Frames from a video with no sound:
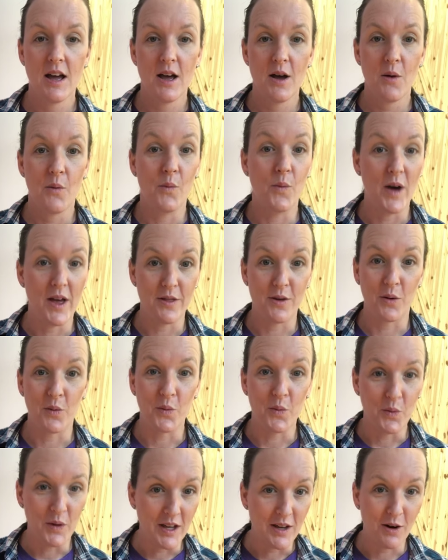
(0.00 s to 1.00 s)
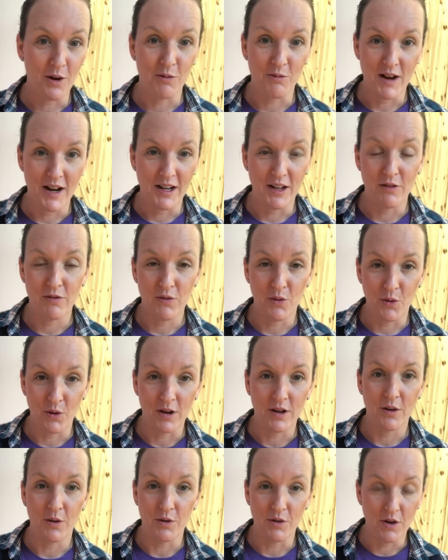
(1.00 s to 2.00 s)
Whether we are ready for it
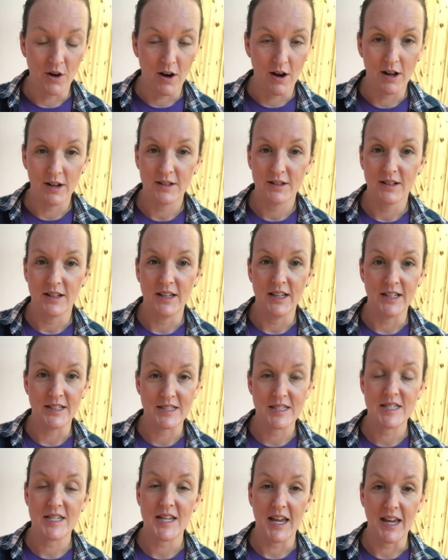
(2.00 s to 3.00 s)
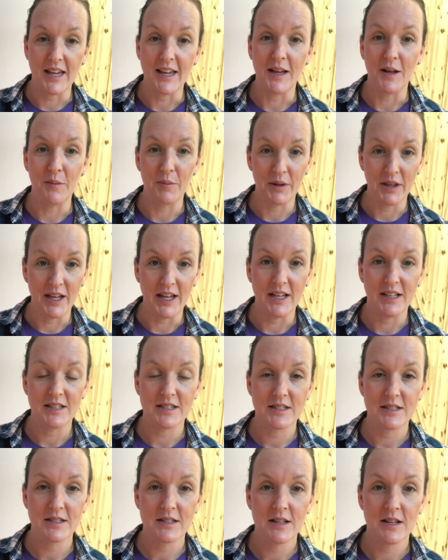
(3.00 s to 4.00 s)
or not, it's taking
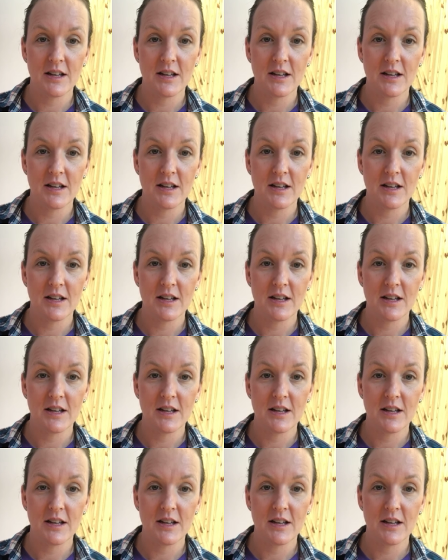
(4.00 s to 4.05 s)
place.